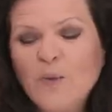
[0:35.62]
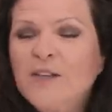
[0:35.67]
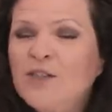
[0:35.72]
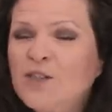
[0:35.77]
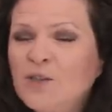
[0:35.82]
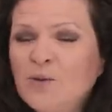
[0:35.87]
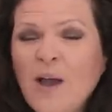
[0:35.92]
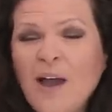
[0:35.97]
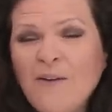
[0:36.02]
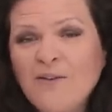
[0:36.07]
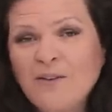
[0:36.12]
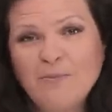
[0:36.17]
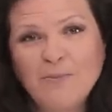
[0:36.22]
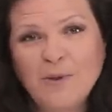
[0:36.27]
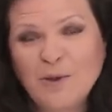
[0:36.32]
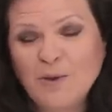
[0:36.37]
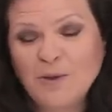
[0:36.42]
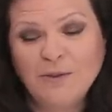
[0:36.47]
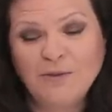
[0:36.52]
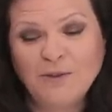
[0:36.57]
We do have a
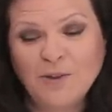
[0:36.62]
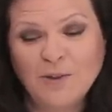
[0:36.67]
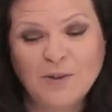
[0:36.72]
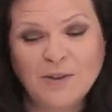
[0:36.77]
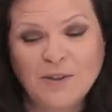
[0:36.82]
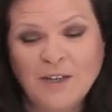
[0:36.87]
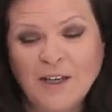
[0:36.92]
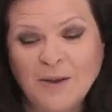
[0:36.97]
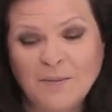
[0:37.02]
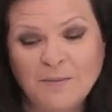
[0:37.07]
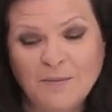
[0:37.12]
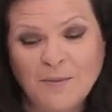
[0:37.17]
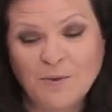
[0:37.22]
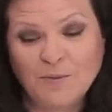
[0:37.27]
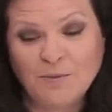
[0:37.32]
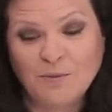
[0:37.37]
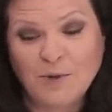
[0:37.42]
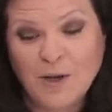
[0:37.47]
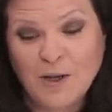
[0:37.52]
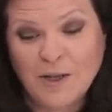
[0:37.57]
beautiful um,
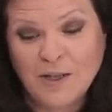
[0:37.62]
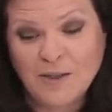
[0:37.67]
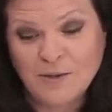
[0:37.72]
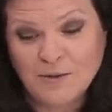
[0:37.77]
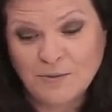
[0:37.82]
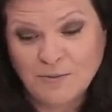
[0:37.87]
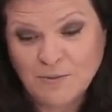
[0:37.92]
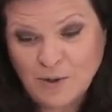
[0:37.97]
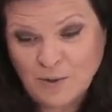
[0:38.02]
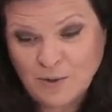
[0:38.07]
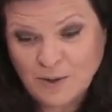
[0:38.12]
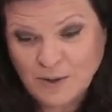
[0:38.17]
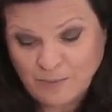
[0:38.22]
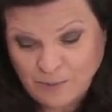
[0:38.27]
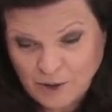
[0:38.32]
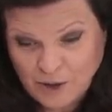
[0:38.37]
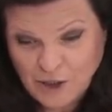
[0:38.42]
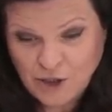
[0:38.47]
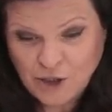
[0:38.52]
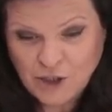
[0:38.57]
red rose
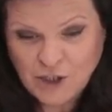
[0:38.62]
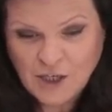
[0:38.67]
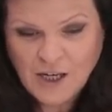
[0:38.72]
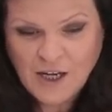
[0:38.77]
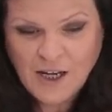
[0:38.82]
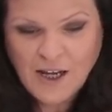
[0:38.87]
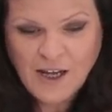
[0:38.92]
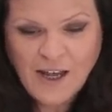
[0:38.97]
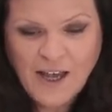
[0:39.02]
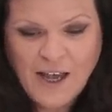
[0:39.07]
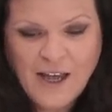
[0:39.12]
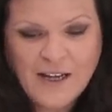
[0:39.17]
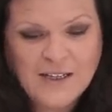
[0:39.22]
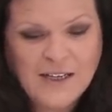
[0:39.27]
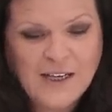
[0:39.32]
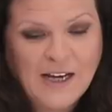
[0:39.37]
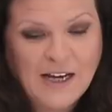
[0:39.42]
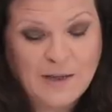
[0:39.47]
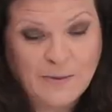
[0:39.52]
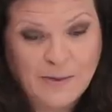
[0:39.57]
bush and
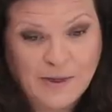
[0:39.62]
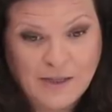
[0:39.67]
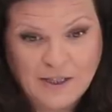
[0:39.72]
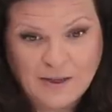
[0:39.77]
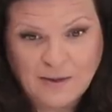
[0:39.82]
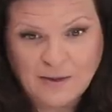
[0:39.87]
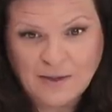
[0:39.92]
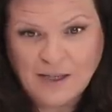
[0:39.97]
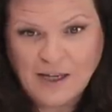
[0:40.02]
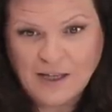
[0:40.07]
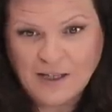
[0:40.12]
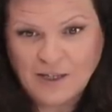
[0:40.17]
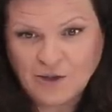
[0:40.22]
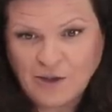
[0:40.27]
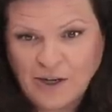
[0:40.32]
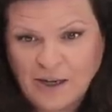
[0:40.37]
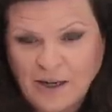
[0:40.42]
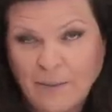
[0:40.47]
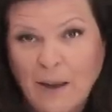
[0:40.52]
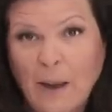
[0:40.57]
a yellow one. This is kind of
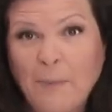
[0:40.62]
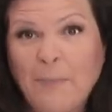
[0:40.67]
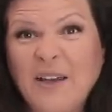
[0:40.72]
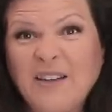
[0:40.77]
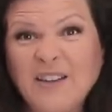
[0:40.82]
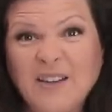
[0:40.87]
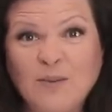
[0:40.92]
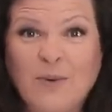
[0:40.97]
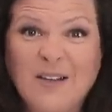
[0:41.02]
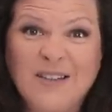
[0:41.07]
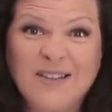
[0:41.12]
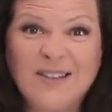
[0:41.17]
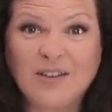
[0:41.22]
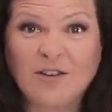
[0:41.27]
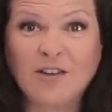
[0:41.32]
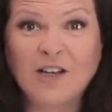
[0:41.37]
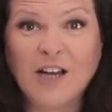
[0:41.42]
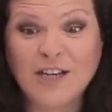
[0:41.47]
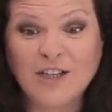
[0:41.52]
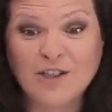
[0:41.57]
dried up. I picked the ones that
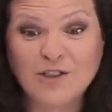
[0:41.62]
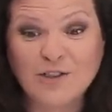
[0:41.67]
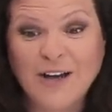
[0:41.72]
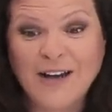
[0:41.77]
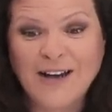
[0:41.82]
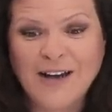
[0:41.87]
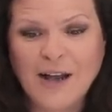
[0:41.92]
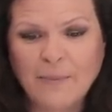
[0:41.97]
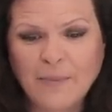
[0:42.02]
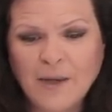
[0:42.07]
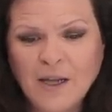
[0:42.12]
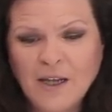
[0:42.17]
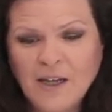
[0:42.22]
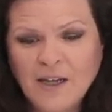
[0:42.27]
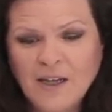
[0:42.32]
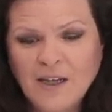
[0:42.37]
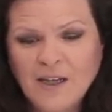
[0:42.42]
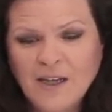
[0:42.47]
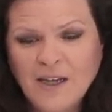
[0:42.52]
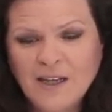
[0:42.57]
are kind of dried up.
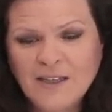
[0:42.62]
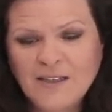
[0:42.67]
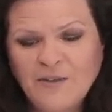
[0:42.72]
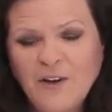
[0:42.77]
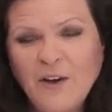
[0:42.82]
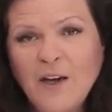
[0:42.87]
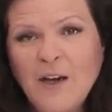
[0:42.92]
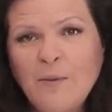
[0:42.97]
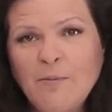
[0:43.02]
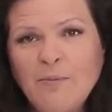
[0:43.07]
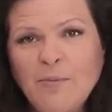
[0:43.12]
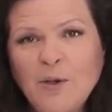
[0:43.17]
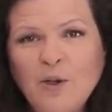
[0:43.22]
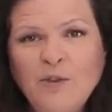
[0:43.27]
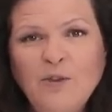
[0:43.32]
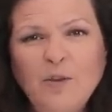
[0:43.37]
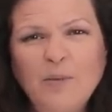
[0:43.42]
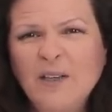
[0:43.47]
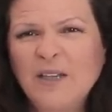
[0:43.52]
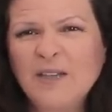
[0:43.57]
It's very
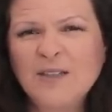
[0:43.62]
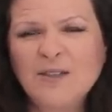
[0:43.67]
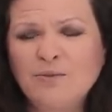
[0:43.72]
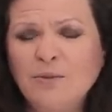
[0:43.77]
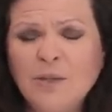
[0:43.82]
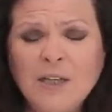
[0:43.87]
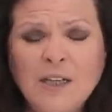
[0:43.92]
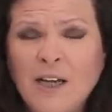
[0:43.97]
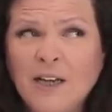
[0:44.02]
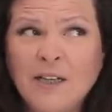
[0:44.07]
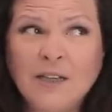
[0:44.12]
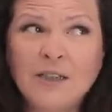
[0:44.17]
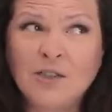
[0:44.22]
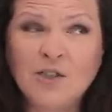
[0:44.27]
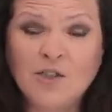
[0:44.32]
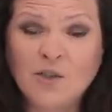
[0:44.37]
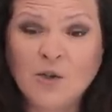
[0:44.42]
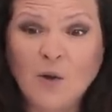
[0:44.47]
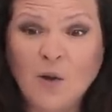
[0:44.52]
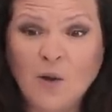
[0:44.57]
beautiful, but it's really out of
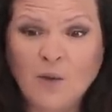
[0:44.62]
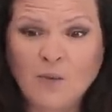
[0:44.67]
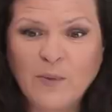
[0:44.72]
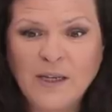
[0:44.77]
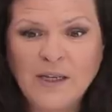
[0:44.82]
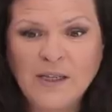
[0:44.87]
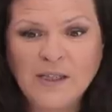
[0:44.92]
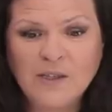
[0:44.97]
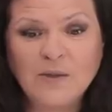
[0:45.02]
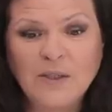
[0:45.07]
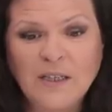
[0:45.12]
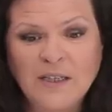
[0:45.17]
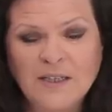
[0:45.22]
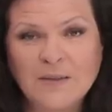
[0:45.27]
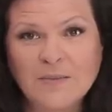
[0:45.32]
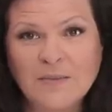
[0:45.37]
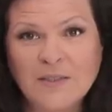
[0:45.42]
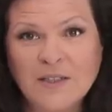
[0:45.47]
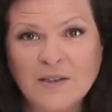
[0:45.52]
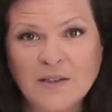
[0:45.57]
control. We do need
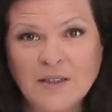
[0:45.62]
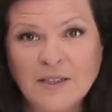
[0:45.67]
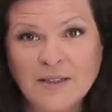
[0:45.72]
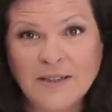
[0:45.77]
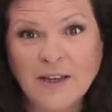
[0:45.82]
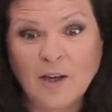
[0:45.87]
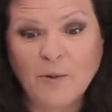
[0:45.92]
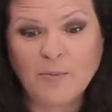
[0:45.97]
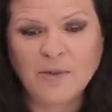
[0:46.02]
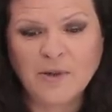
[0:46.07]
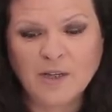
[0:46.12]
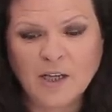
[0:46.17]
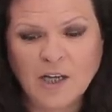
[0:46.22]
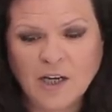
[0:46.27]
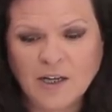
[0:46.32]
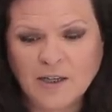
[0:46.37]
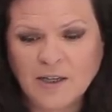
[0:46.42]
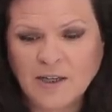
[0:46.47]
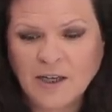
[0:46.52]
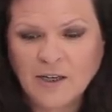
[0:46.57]
some serious help in the
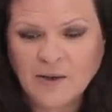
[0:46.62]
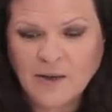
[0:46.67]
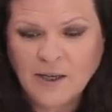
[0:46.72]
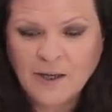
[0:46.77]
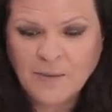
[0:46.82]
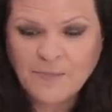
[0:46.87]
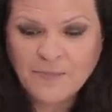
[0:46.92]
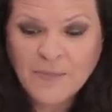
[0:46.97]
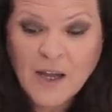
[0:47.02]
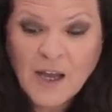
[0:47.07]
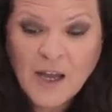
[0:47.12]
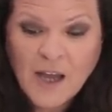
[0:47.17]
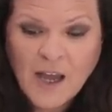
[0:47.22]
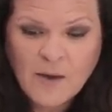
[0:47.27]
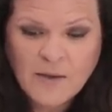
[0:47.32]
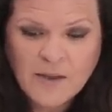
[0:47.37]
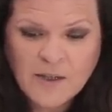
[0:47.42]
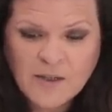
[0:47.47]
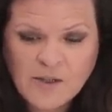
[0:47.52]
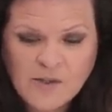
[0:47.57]
garden area.
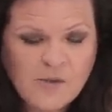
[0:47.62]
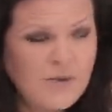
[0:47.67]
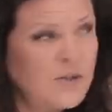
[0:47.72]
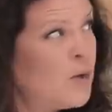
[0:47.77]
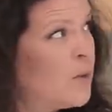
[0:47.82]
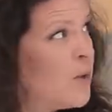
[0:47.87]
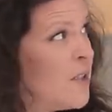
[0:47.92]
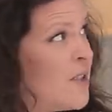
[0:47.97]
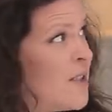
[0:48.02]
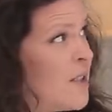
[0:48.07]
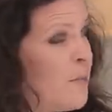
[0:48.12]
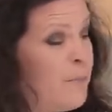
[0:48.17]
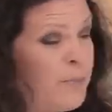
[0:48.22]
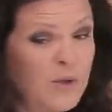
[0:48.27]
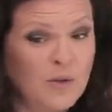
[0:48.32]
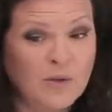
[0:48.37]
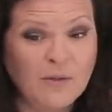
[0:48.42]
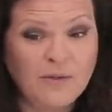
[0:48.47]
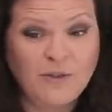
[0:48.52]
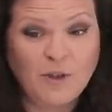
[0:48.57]
And did you notice the
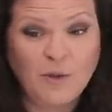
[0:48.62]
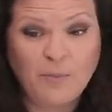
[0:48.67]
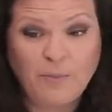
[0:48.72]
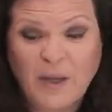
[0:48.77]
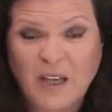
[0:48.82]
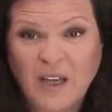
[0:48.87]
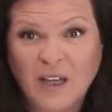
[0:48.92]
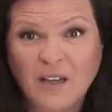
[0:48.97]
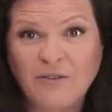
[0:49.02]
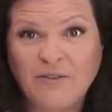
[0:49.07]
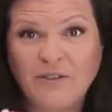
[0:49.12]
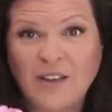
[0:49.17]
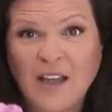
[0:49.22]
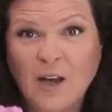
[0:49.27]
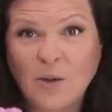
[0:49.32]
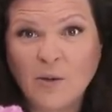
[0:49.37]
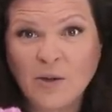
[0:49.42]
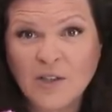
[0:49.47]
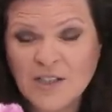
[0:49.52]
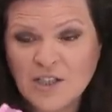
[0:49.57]
beautiful pink
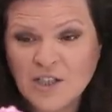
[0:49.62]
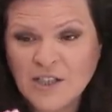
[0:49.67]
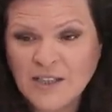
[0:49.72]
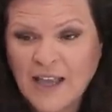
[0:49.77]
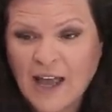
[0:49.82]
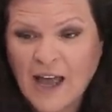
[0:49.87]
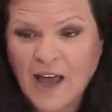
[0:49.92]
flowers? Look at